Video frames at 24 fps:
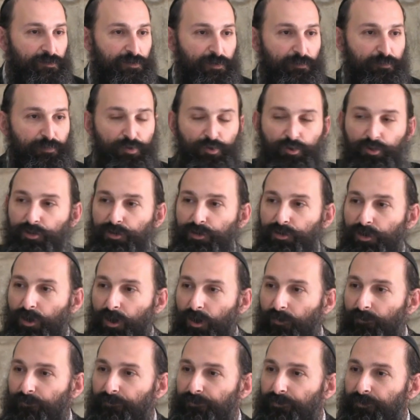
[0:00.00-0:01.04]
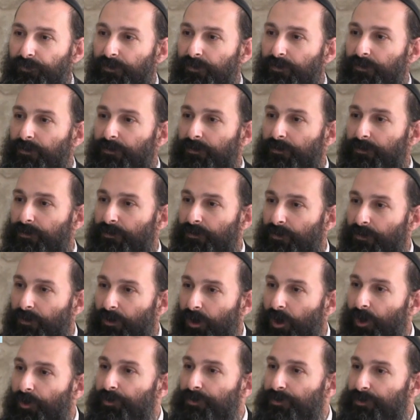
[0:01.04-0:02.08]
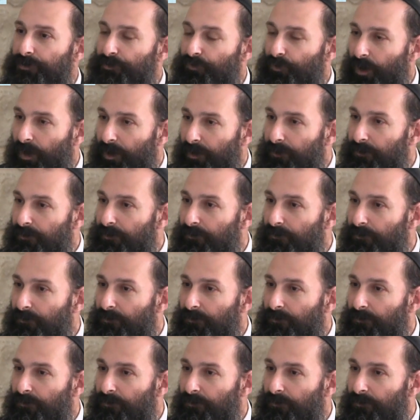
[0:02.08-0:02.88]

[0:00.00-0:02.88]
the book of the honest one,